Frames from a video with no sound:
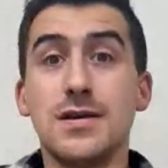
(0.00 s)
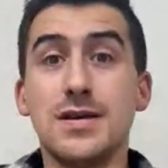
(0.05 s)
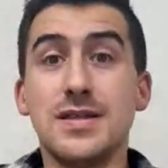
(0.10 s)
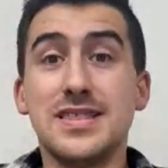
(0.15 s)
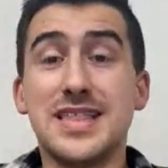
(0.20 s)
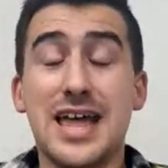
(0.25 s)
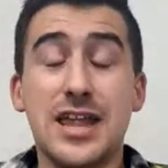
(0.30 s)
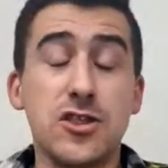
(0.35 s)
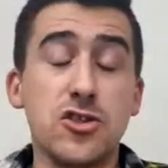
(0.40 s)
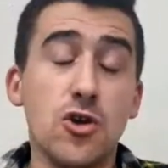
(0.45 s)

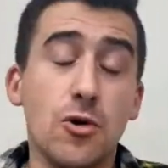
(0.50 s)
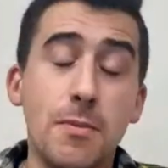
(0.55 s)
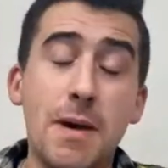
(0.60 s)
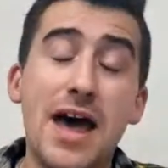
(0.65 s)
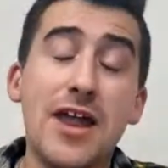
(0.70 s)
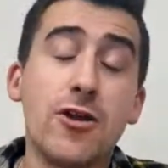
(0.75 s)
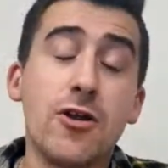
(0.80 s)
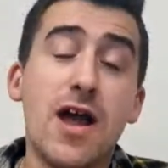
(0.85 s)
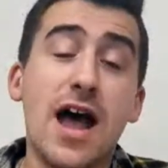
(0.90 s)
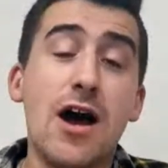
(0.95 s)
That no
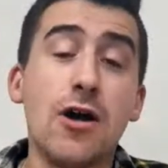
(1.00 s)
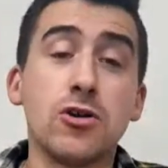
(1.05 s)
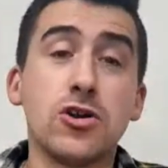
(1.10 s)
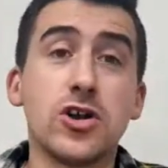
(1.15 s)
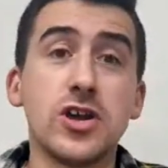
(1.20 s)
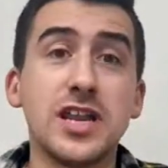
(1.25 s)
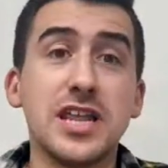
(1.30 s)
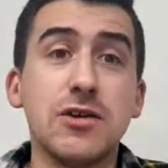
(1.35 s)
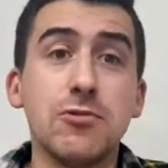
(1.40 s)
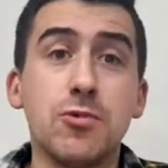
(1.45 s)
matter how
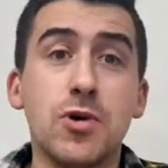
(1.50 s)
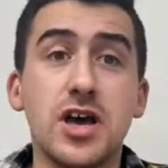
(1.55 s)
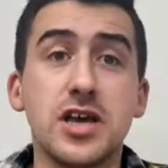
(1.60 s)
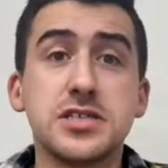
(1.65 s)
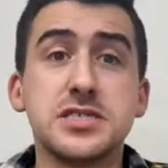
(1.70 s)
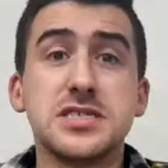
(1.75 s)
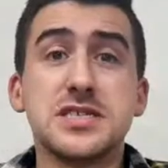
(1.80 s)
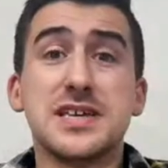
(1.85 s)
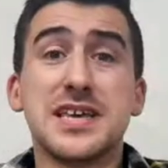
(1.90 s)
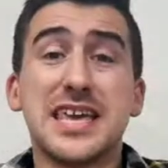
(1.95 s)
good he
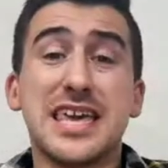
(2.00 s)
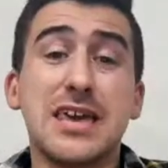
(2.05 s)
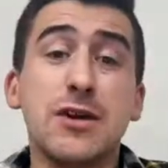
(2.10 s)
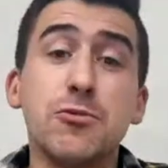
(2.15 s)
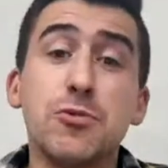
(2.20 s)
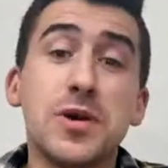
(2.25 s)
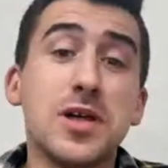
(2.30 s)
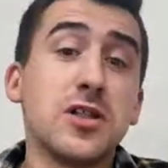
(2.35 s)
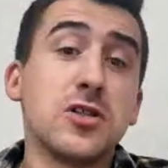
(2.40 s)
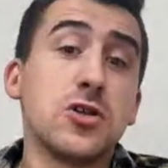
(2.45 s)
was, he
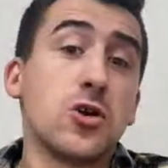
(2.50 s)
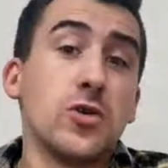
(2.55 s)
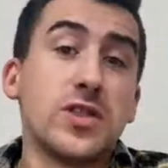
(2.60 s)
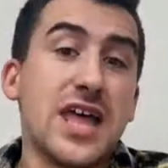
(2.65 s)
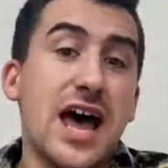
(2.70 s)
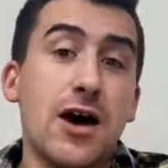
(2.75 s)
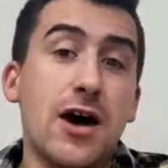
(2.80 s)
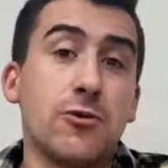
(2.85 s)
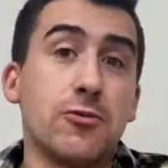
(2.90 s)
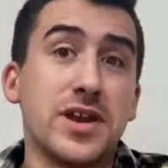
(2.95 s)
will go
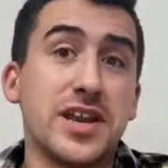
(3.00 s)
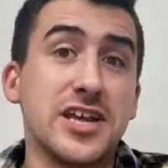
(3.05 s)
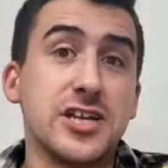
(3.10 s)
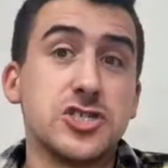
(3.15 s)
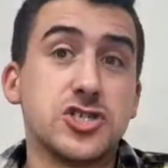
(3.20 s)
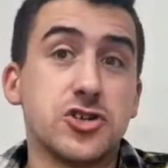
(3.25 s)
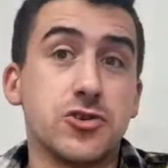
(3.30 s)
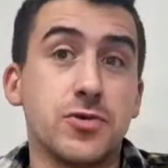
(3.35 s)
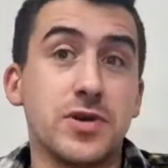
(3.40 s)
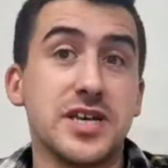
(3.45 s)
down with
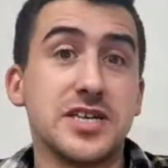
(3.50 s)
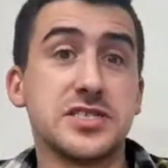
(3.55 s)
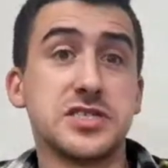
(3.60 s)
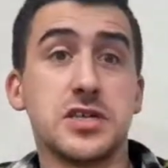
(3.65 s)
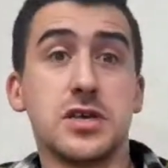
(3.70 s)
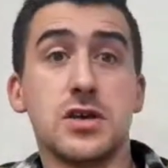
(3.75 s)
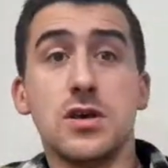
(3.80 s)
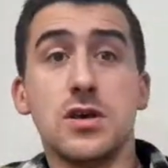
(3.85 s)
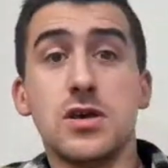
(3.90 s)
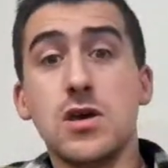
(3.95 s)
injuries.
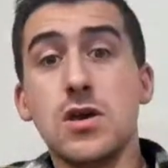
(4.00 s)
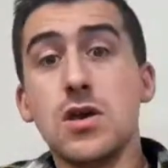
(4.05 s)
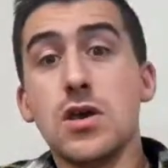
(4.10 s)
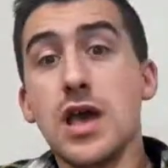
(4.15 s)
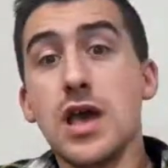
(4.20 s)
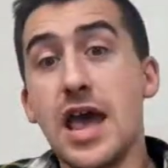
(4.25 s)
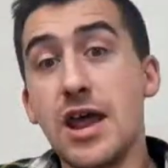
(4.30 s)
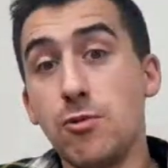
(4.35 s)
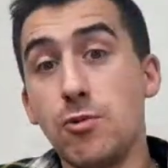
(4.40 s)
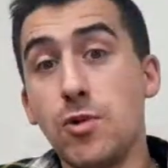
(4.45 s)

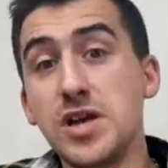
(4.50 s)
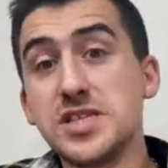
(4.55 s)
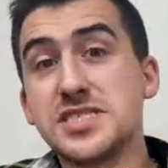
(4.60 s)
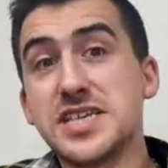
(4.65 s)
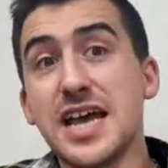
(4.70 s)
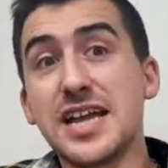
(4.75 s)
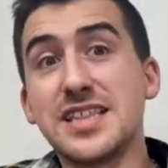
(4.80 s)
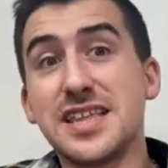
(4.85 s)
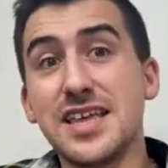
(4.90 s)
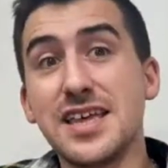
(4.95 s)
And once
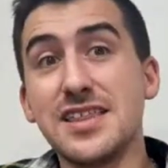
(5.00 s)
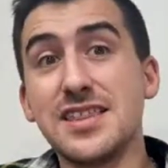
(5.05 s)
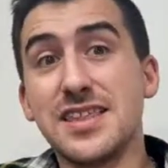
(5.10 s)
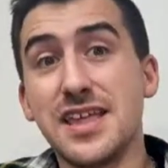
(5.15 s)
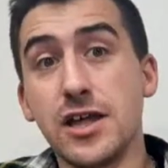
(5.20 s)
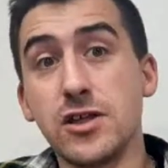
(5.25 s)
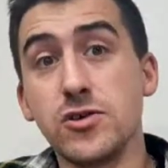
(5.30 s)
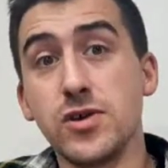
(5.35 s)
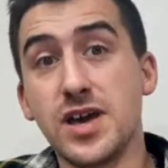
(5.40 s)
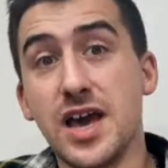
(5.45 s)
I did
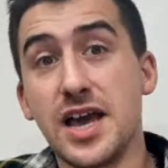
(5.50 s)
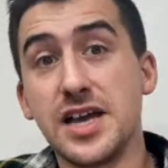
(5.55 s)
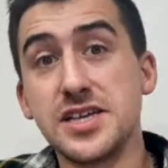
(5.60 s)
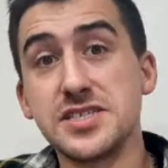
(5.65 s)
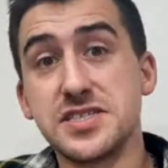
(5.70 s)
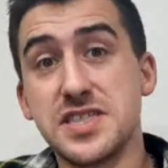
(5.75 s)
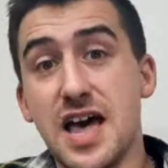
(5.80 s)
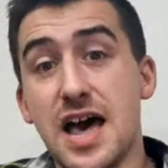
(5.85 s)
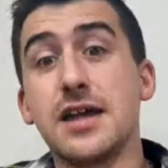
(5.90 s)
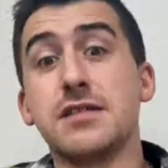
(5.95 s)
tell you
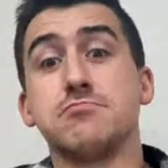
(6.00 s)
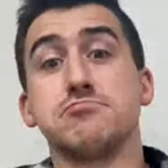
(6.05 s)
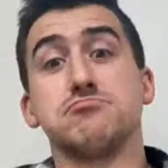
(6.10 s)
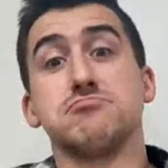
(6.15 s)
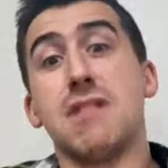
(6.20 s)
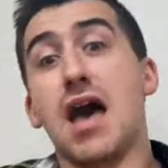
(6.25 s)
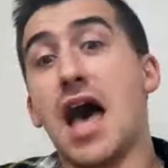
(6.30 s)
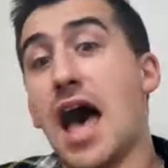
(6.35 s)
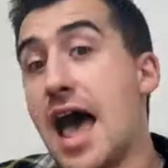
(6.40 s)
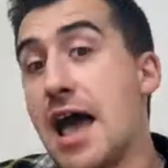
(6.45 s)
guys that,
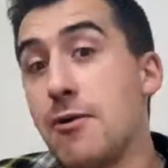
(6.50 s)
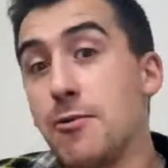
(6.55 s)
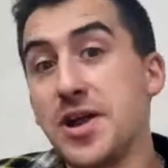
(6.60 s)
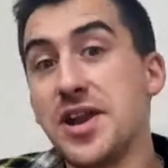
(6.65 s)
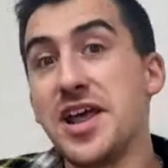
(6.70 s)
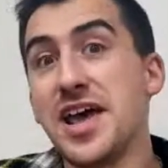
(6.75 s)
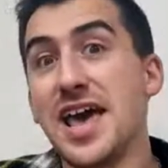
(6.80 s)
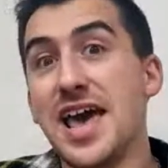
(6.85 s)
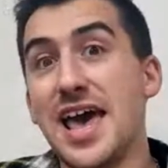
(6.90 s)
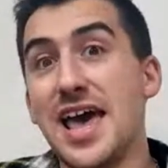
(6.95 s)
I
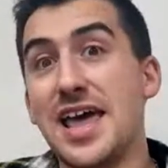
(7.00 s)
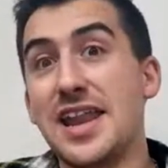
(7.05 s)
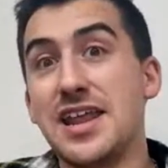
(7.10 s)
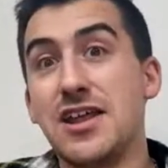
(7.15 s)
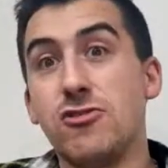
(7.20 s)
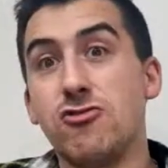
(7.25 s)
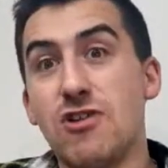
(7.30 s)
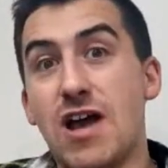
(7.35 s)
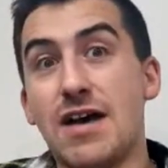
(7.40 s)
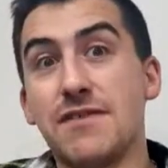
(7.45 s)
went ahead
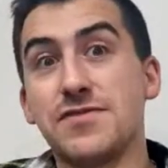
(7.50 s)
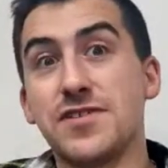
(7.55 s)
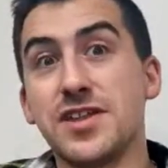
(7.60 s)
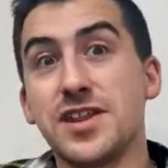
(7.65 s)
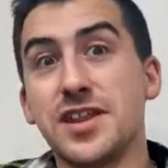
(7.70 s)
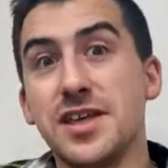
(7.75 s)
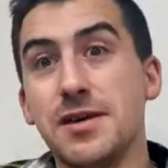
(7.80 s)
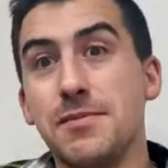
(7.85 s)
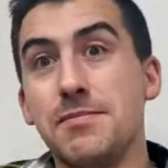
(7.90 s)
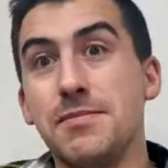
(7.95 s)
and
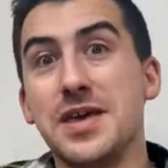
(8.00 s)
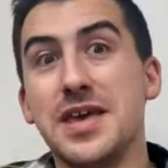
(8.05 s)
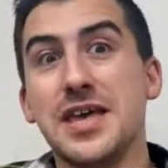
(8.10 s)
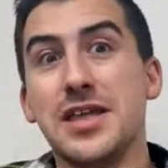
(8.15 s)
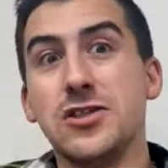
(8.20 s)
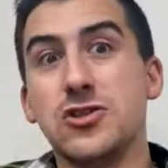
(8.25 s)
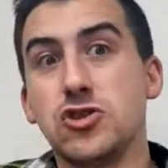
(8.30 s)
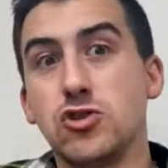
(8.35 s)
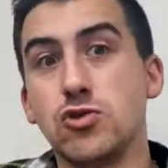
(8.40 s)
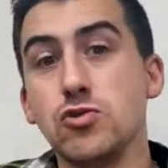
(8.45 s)
drafted him
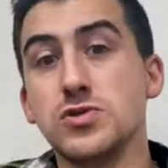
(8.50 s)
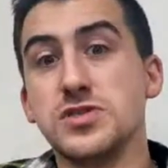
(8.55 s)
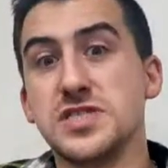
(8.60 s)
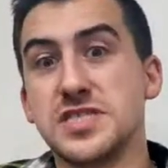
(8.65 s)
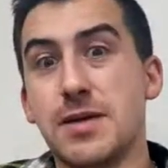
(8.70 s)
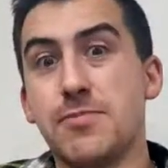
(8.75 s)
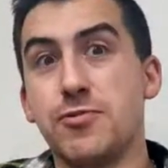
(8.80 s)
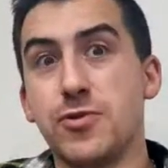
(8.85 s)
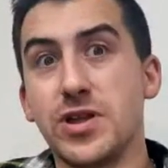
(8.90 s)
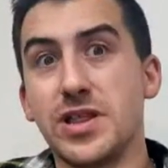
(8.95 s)
in 2
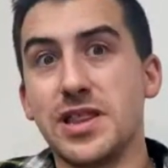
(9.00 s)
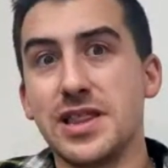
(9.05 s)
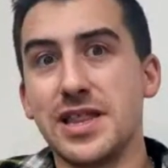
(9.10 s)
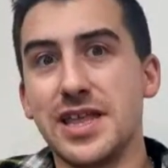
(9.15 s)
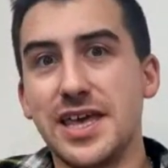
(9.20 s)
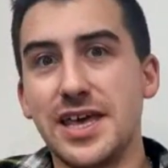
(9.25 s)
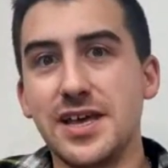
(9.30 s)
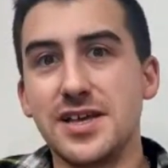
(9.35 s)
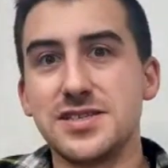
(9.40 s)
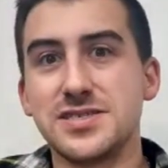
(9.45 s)
separate
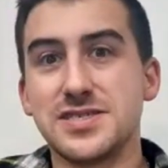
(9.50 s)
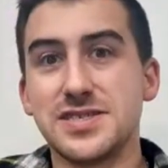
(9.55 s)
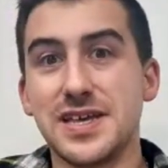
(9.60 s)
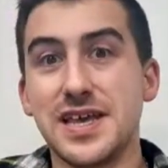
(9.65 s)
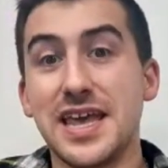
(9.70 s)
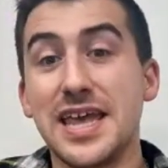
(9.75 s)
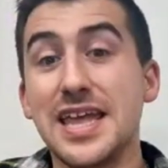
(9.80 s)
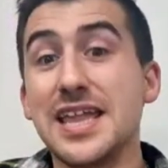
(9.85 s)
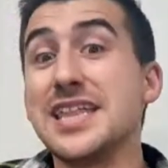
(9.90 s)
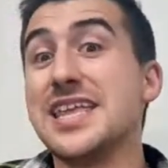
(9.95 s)
leagues
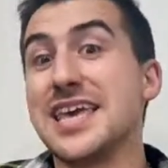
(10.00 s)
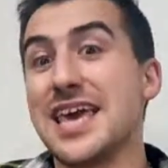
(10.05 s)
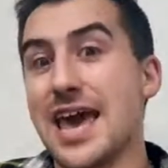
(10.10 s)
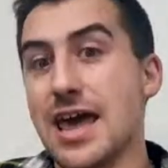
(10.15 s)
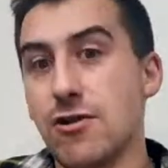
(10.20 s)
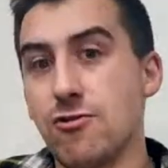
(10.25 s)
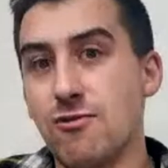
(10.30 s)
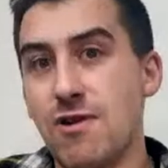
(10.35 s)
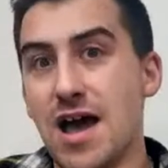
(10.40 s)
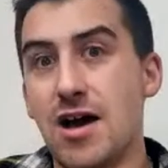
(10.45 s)
in the
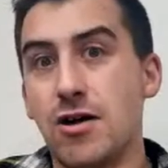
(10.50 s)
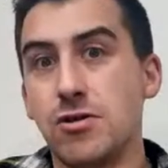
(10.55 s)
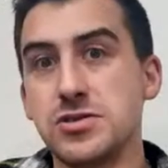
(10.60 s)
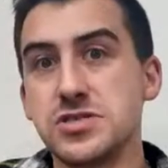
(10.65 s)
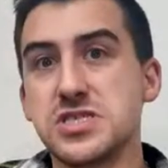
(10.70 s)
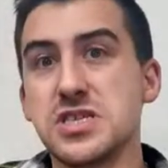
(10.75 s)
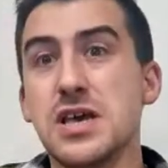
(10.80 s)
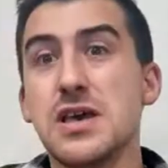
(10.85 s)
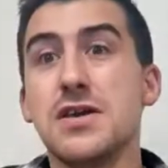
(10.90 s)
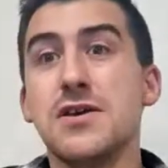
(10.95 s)
end
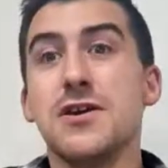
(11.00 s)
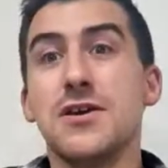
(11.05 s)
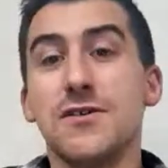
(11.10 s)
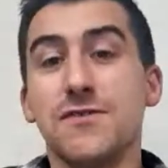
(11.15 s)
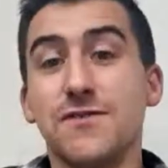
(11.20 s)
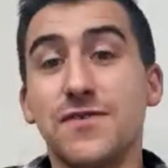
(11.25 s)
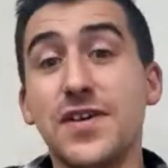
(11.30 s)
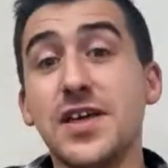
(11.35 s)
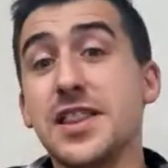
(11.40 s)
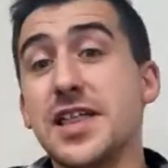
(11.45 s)
rounds,
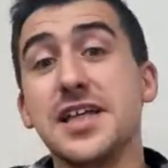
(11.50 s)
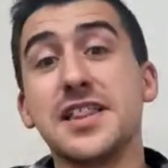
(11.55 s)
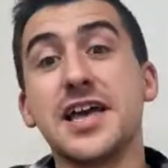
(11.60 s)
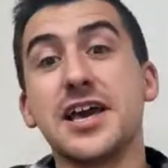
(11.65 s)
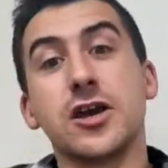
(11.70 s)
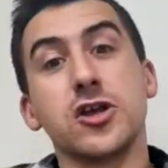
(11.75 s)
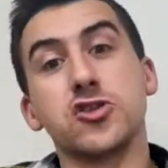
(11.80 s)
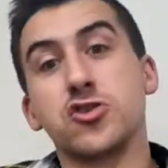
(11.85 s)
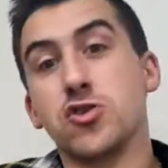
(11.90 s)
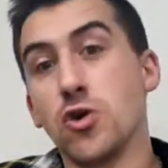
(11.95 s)
feeling
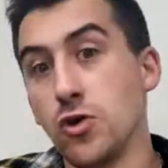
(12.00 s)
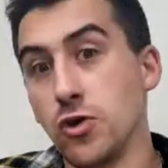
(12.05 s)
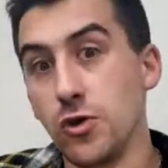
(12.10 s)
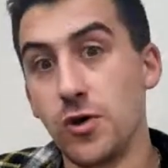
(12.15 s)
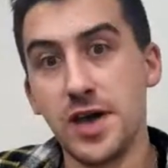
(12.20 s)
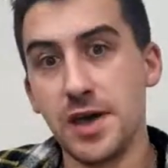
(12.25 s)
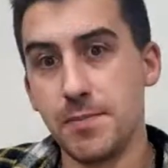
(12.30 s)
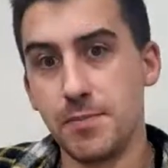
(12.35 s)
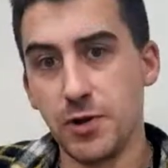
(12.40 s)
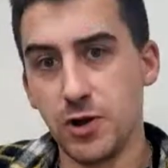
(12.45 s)
like a total
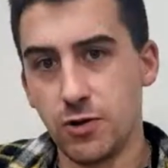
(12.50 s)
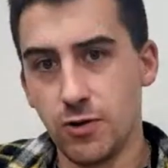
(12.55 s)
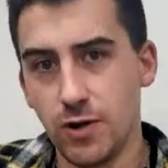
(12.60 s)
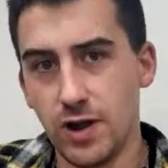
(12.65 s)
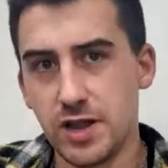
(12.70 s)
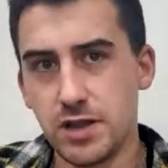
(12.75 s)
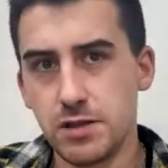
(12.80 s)
hypocrite.